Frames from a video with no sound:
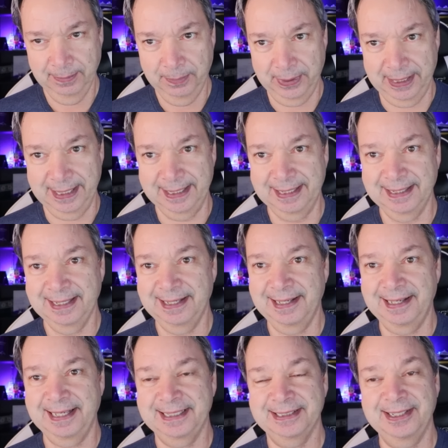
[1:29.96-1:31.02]
But
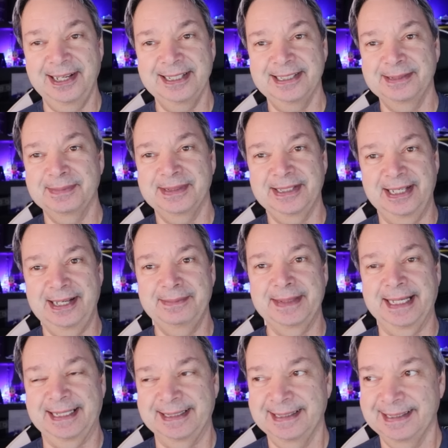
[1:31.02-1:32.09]
I saw some
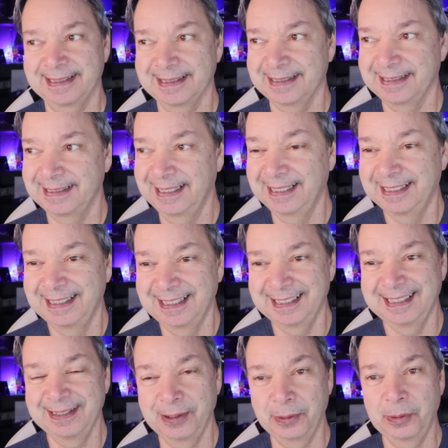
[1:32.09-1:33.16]
comments
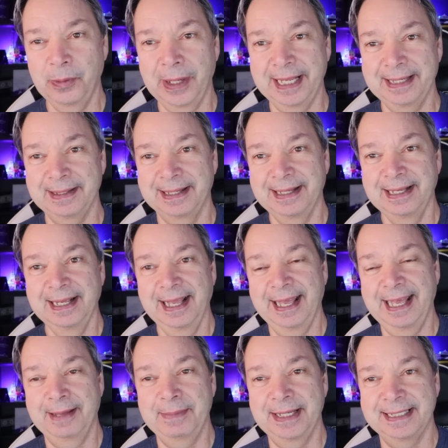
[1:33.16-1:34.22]
when
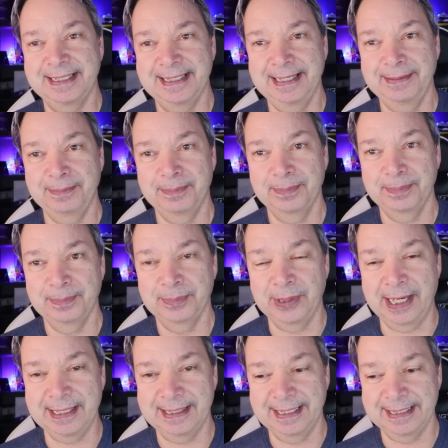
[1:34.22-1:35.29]
MSC
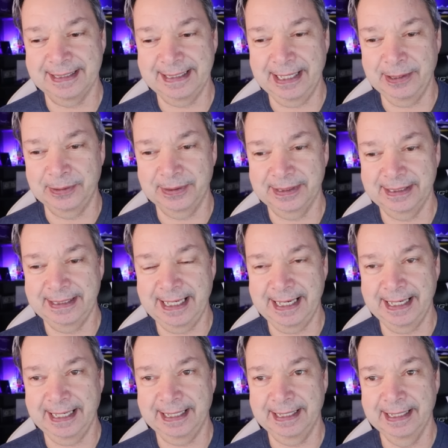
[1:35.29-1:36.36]
brought this out
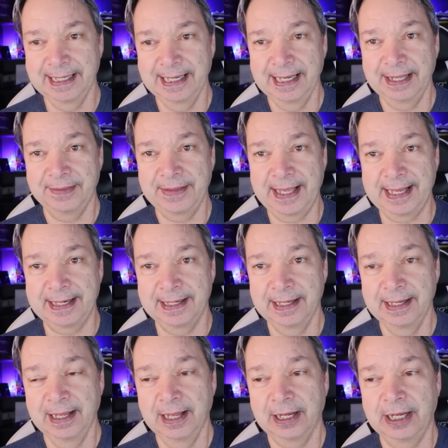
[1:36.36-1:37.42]
stating that,
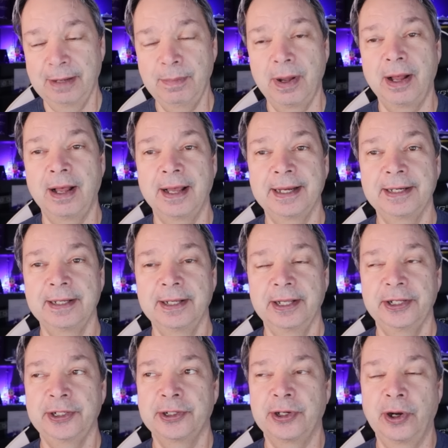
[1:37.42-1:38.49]
come on,
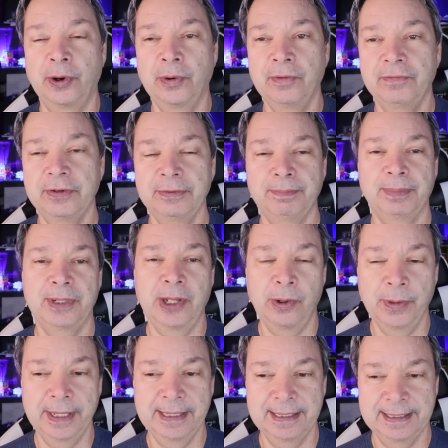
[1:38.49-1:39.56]
you're
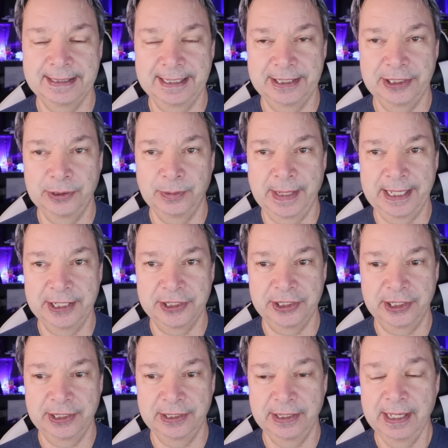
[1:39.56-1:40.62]
overblowing the
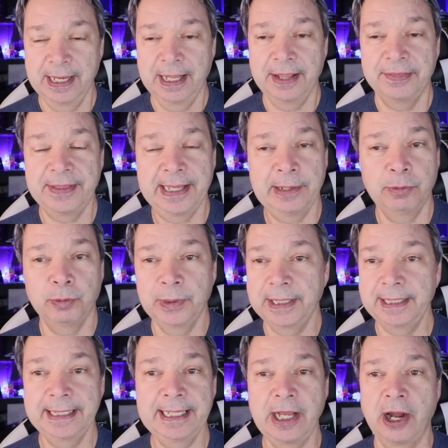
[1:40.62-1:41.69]
situation. They
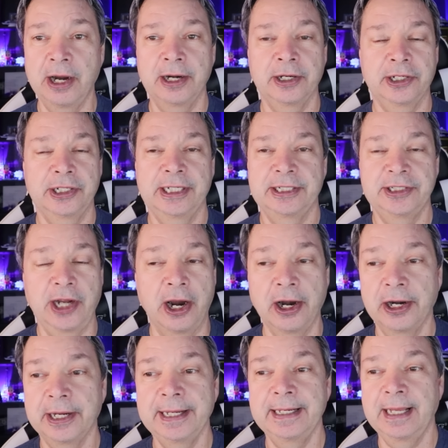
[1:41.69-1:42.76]
really aren't going to
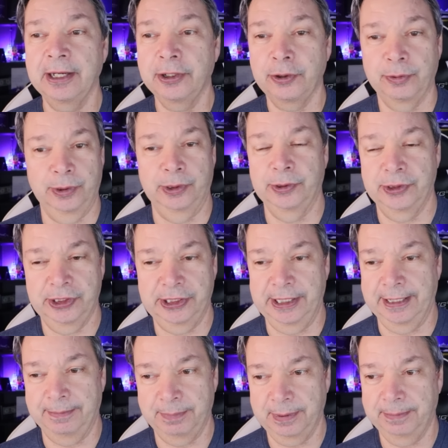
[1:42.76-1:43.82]
target a cruise
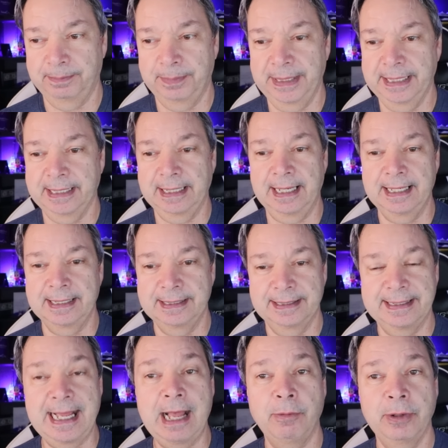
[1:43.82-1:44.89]
ship because
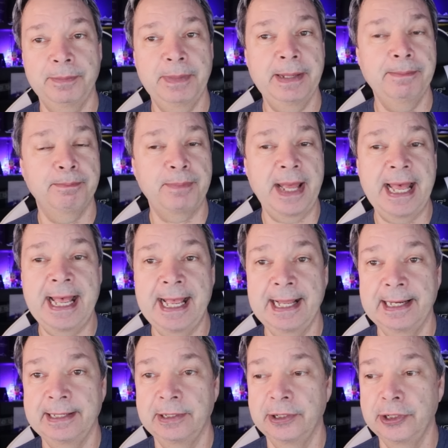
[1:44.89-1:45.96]
that would be
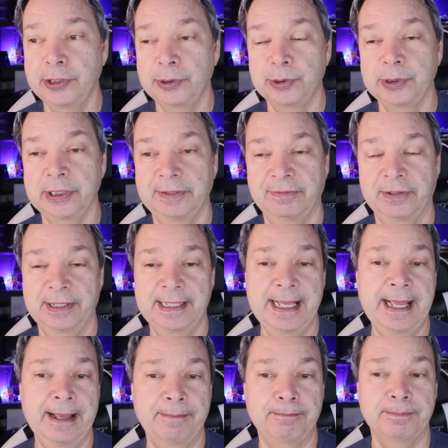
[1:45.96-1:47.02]
bad news for
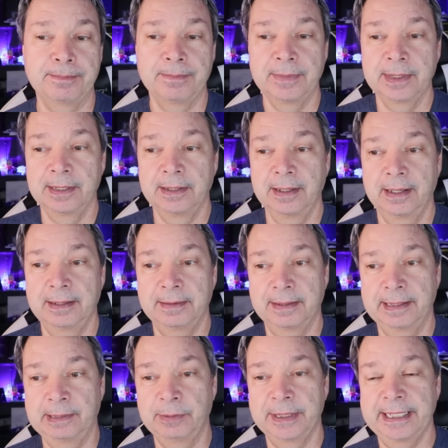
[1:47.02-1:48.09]
them.
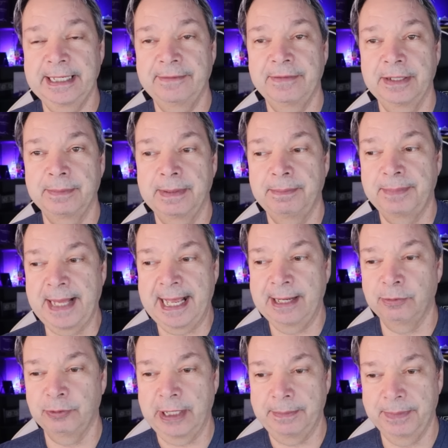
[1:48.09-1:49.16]
It would give them a
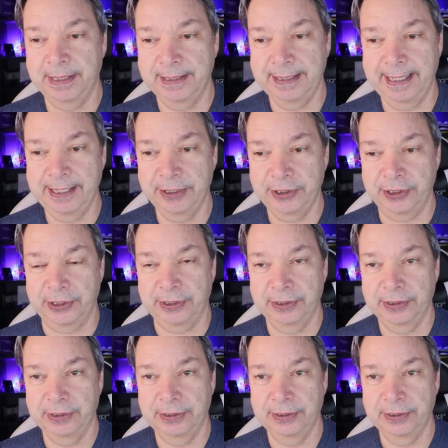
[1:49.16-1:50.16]
bad reputation.